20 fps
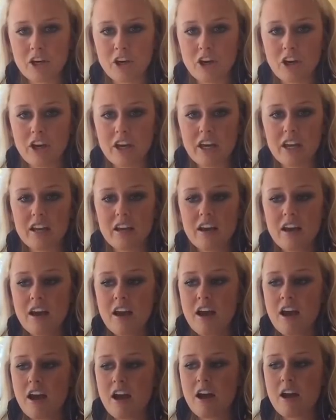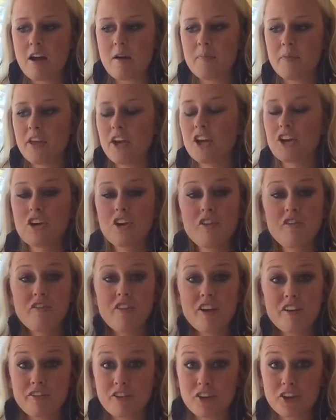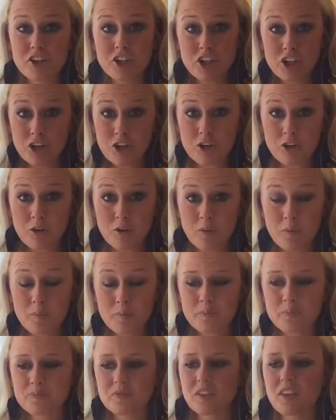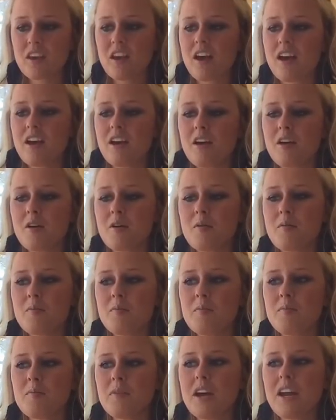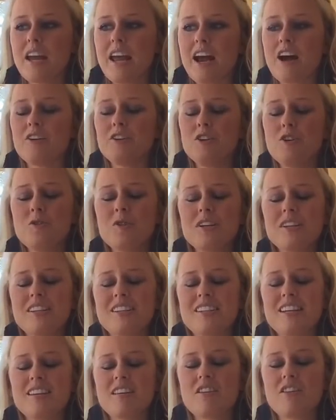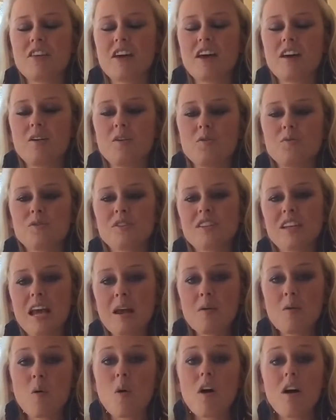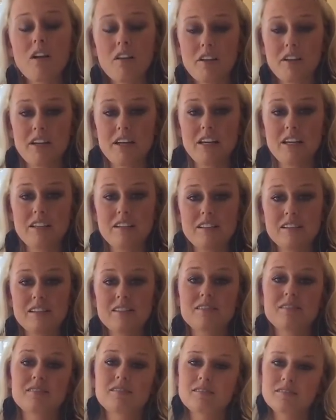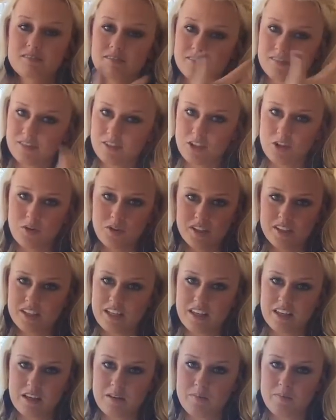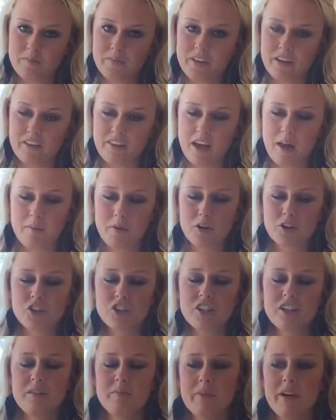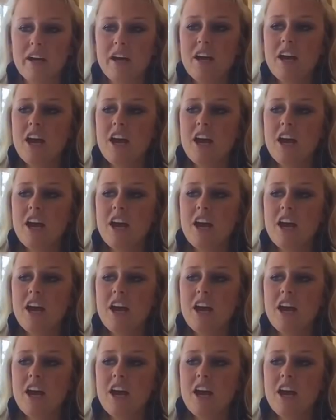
good and a good fit for you, and how you can see that those same qualities, you can see them in that person. But